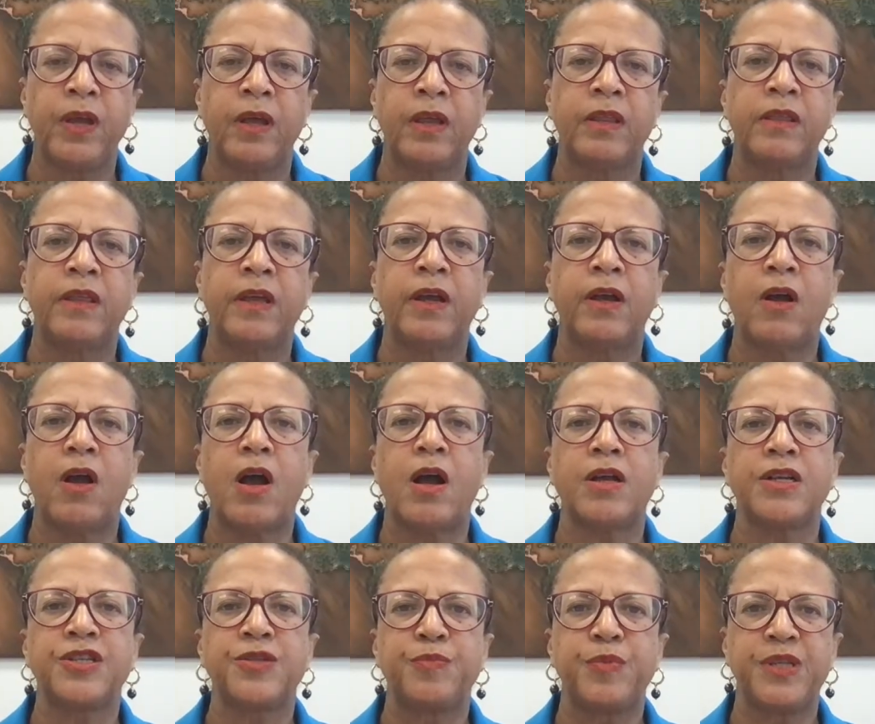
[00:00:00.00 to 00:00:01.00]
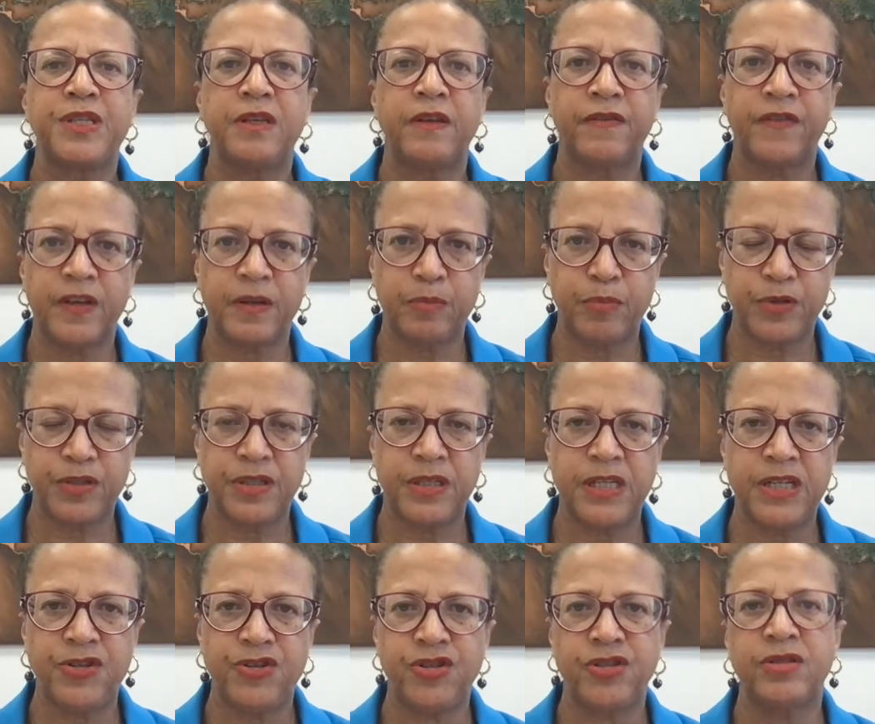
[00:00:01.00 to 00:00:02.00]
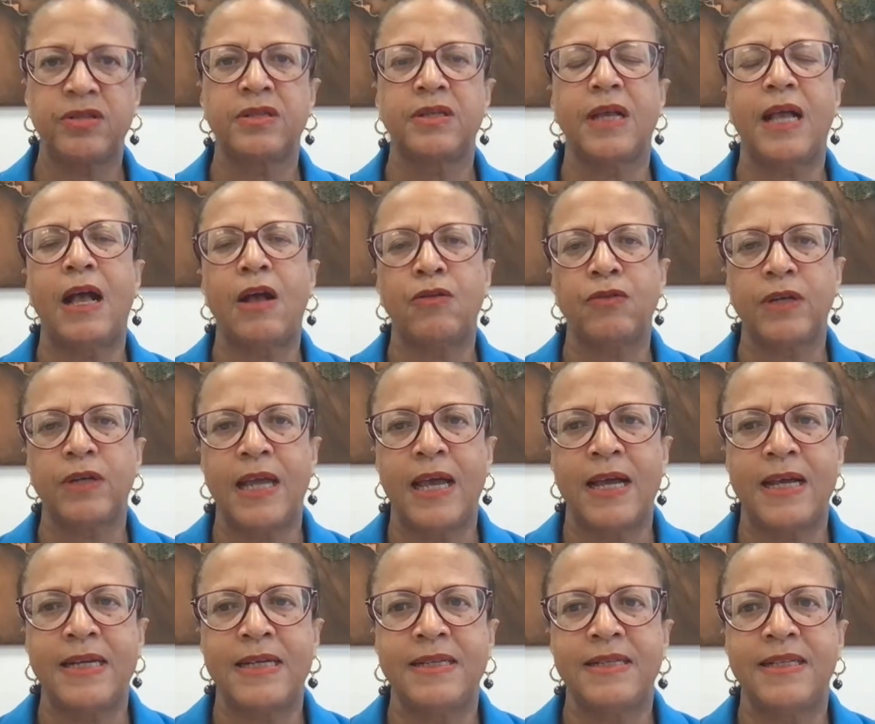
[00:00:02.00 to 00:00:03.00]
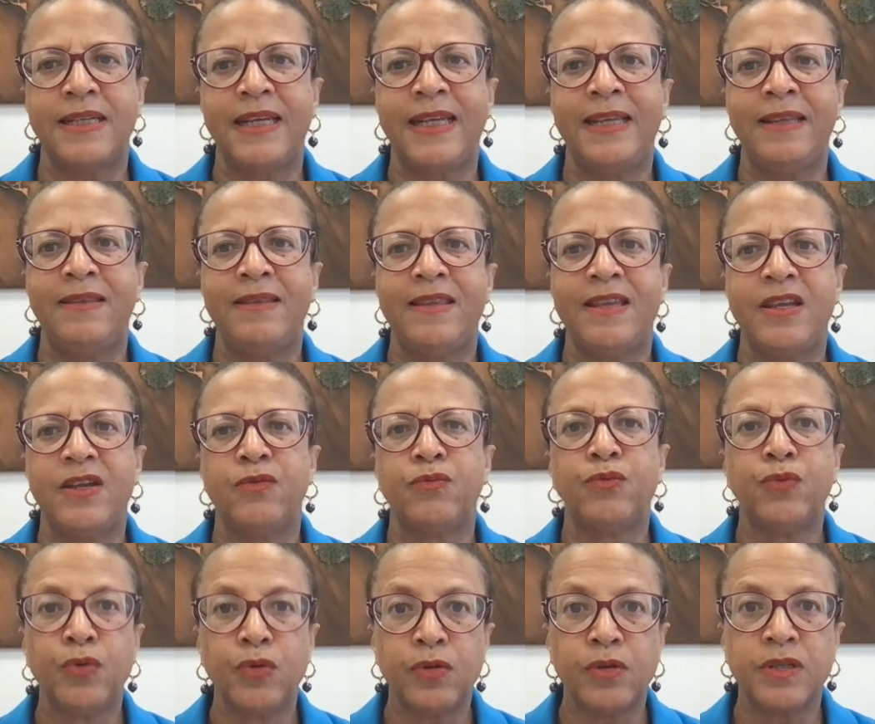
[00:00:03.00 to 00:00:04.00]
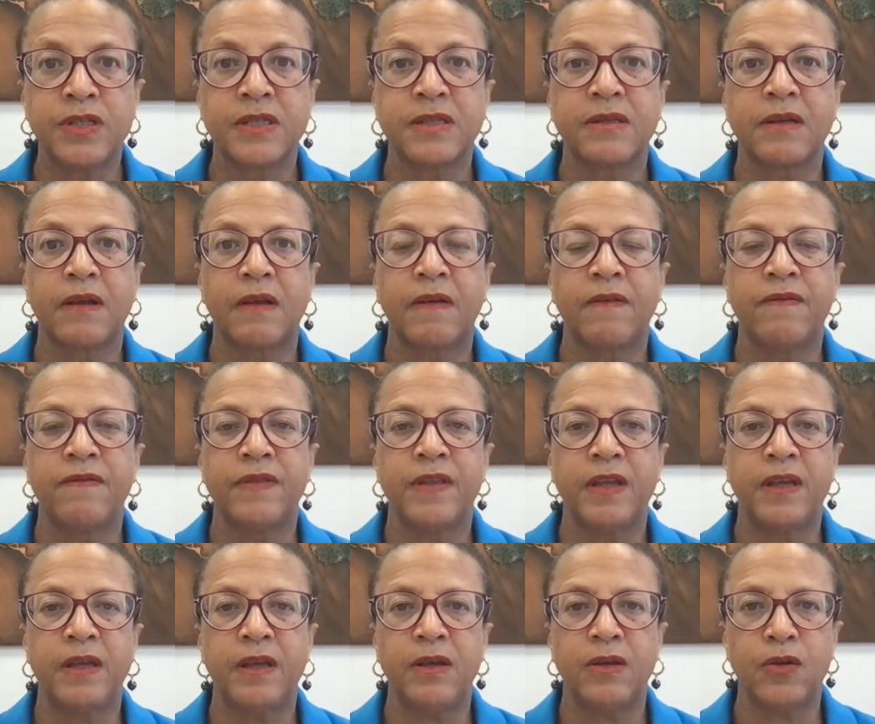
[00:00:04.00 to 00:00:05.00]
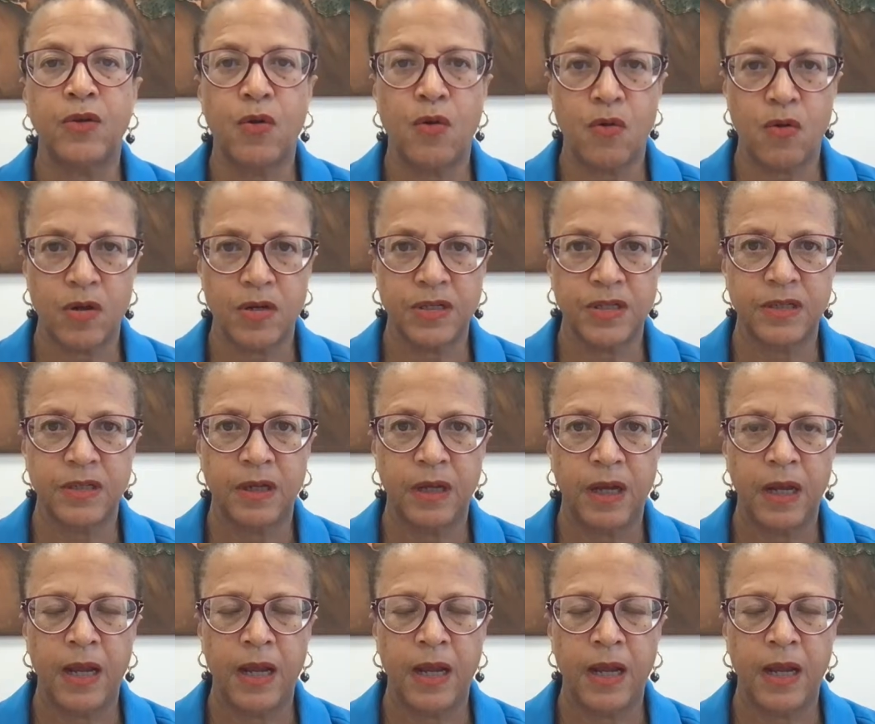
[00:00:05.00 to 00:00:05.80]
there are specific procedures outlined in the rules of the court,